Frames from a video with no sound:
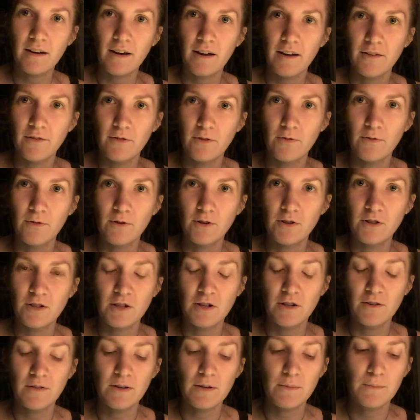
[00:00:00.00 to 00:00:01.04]
kind of a
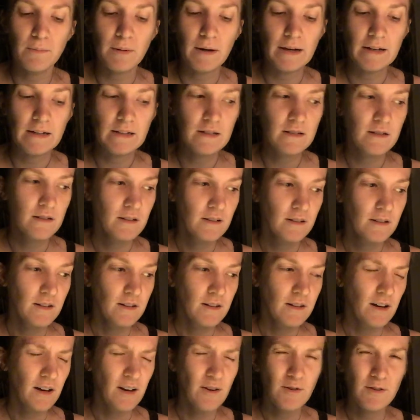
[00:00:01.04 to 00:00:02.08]
version of it, but
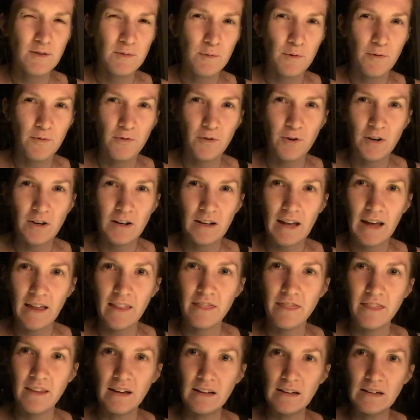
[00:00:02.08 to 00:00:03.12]
I always prefer to get
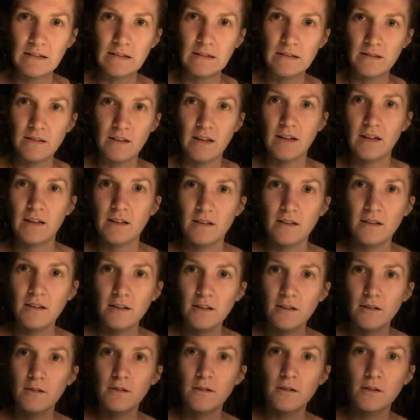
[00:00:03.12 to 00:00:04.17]
things like
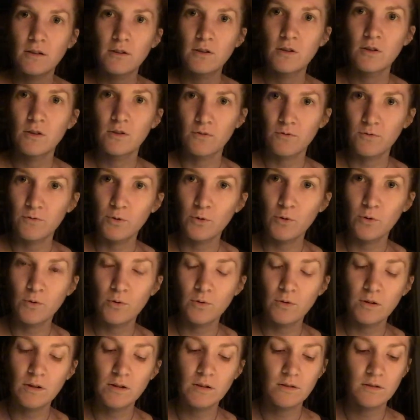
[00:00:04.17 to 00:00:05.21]
in
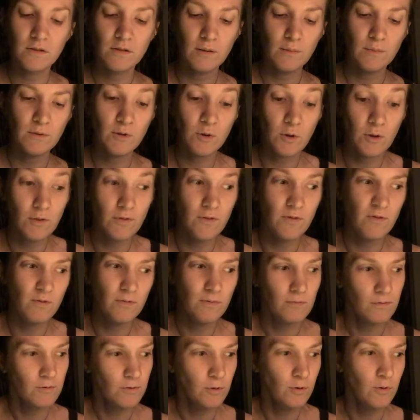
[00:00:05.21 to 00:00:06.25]
food, some sort of
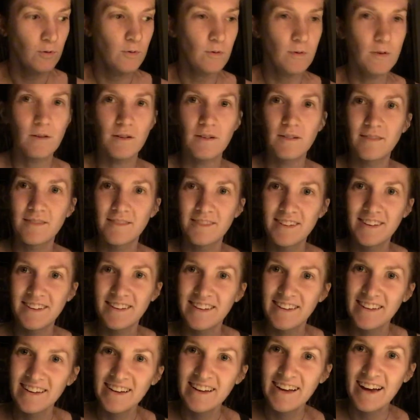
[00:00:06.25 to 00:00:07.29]
food, or
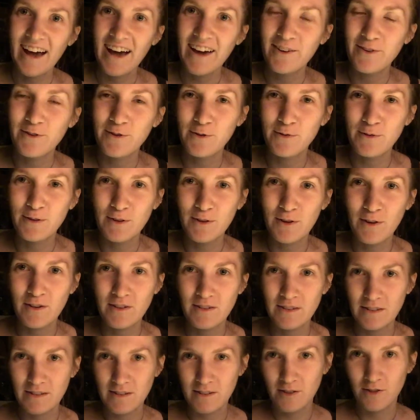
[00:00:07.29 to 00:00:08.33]
I don't know if you can
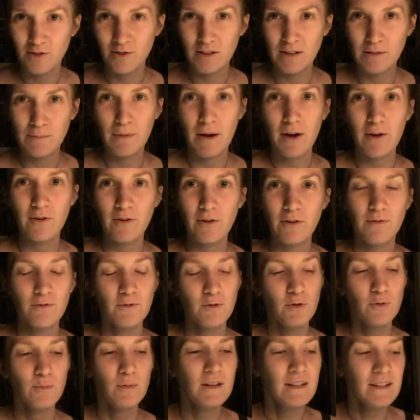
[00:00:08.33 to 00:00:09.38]
call green powder a
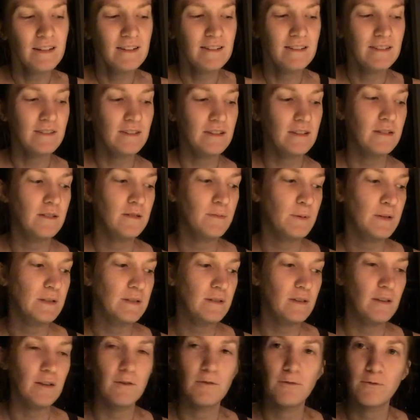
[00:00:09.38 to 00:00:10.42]
food, but it is, it's
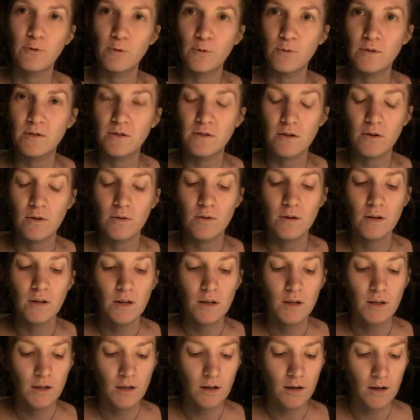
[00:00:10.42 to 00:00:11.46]
basically a food. So
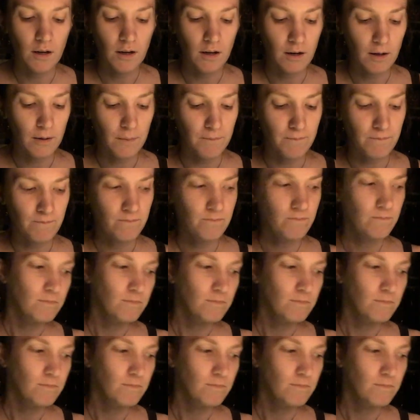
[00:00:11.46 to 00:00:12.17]
um,